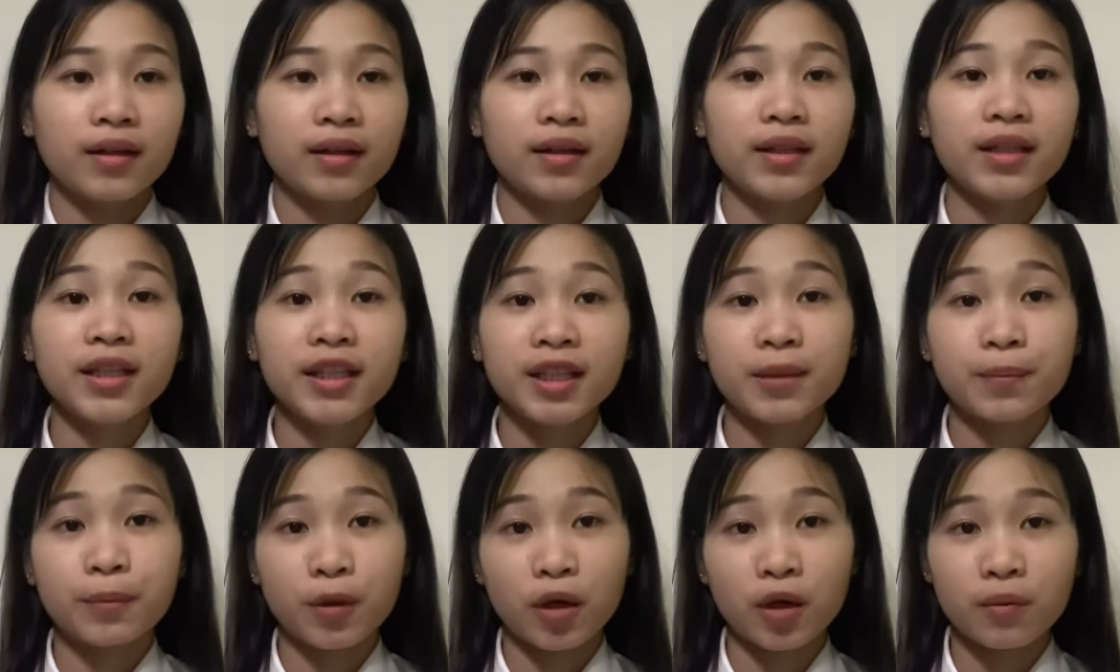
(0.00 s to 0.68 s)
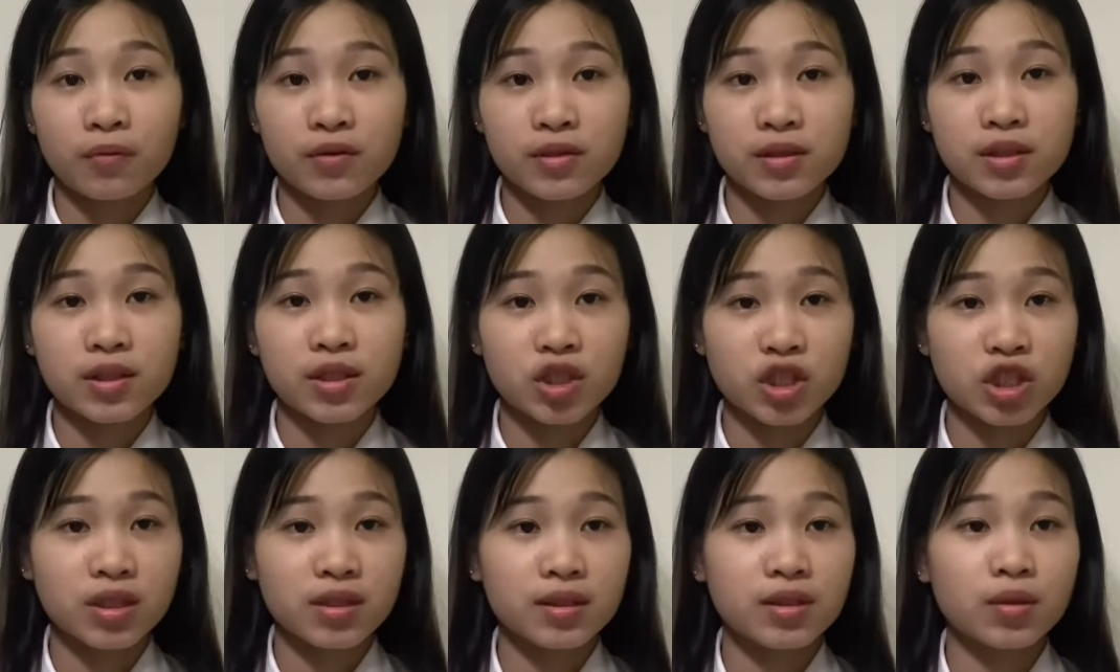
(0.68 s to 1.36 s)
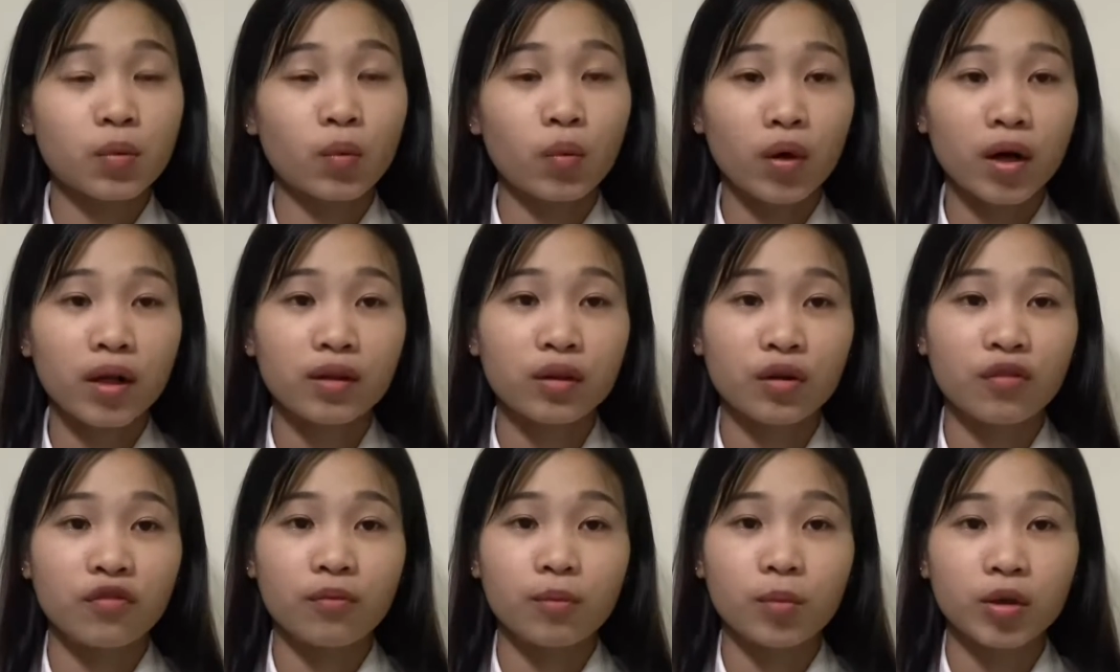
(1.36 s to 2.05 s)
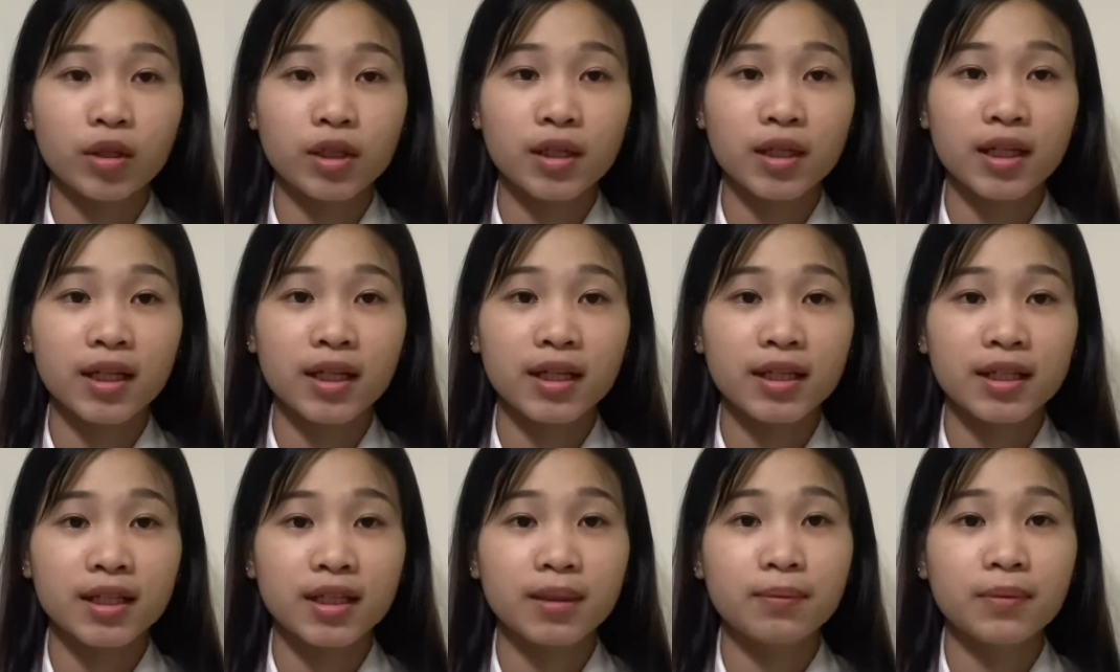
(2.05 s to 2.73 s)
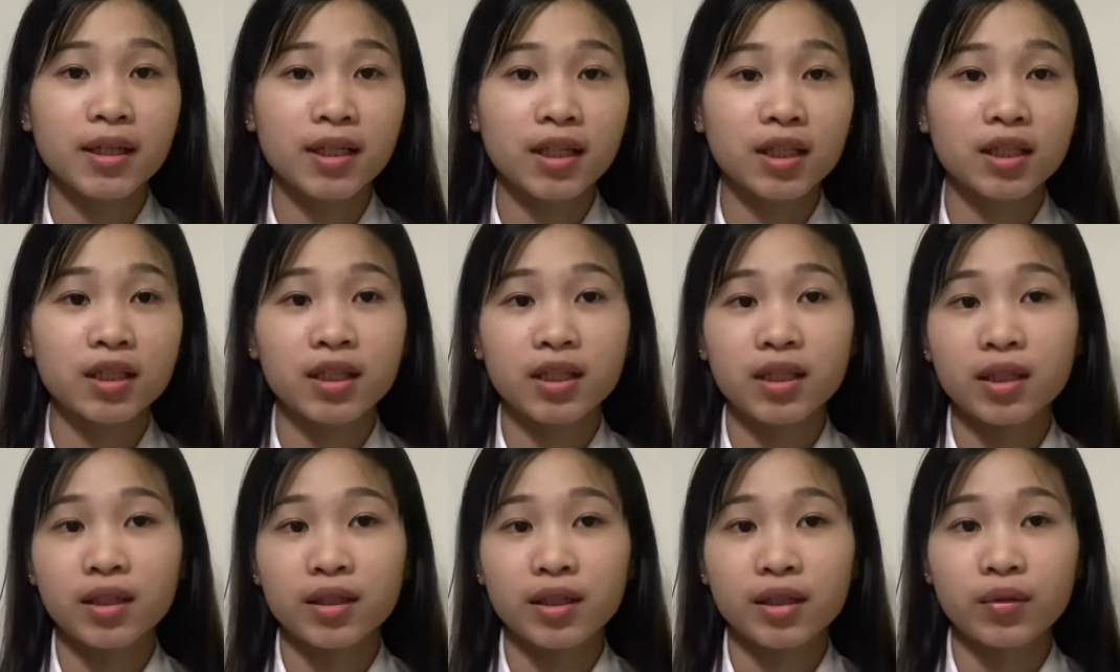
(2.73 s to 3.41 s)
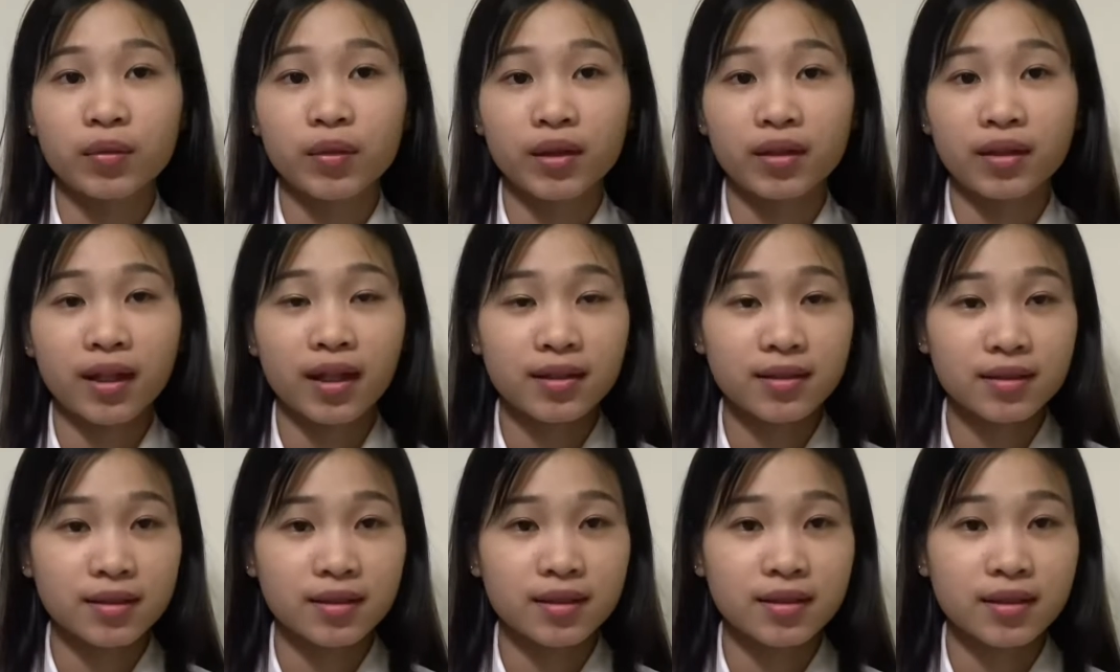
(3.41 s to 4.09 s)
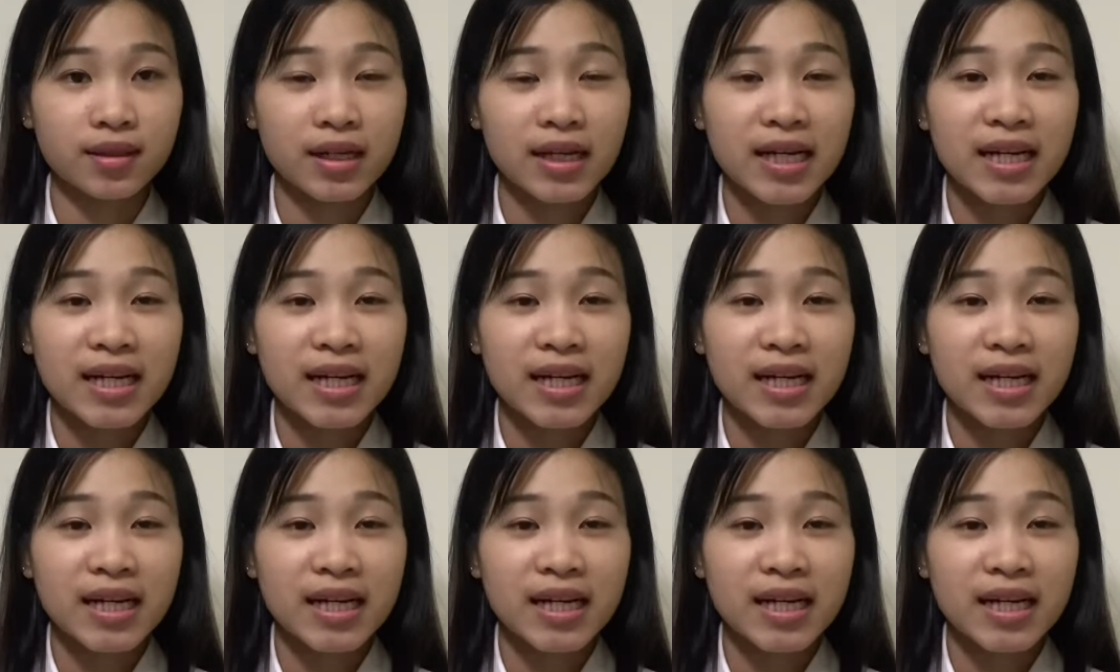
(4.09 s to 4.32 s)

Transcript: In the propositions 1 of Modigliani-Miller theory with taxes,